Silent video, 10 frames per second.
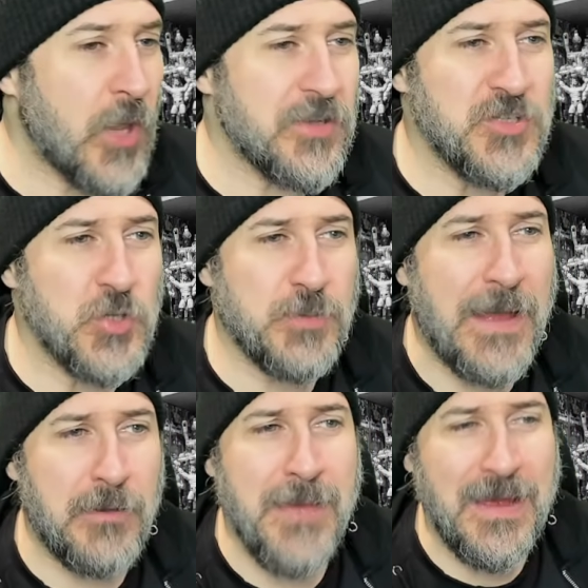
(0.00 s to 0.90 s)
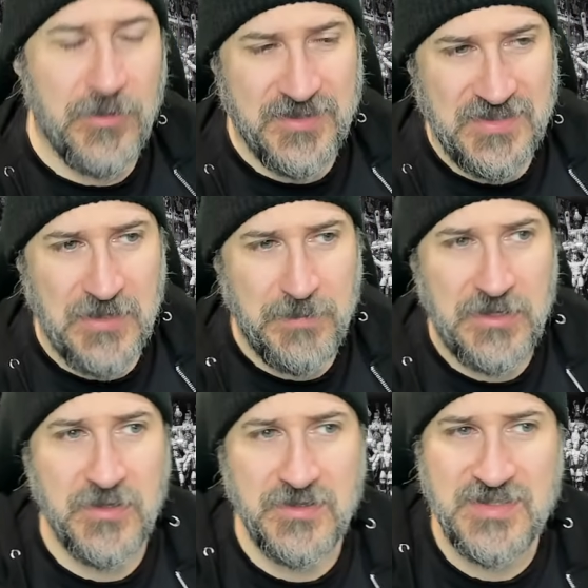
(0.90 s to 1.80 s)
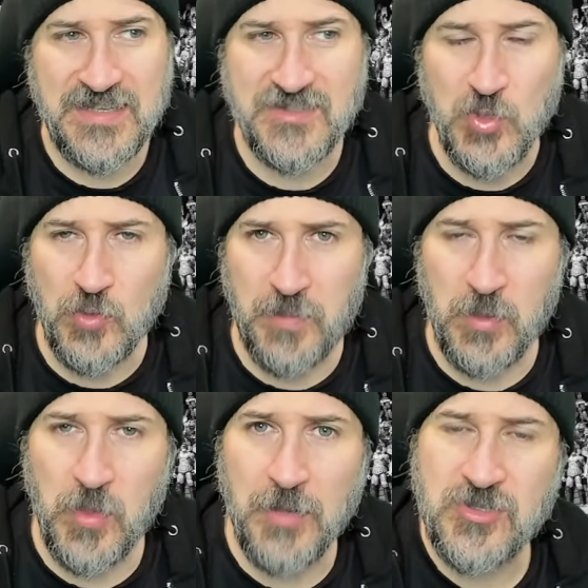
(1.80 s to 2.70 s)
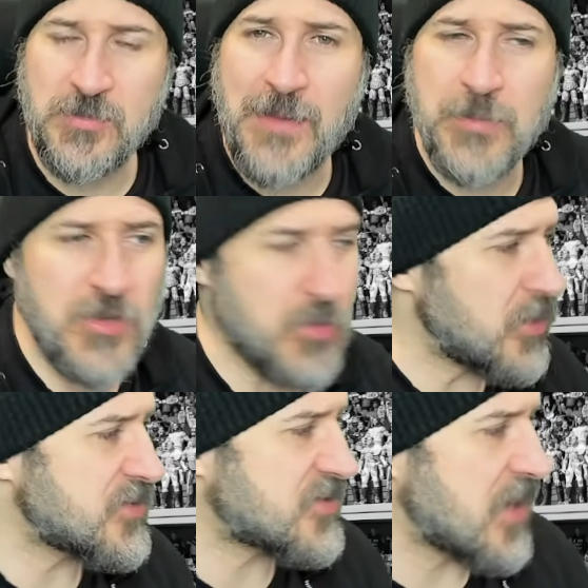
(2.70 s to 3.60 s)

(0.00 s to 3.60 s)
to talk about Meltzer because this all blew up. Do you remember there was, I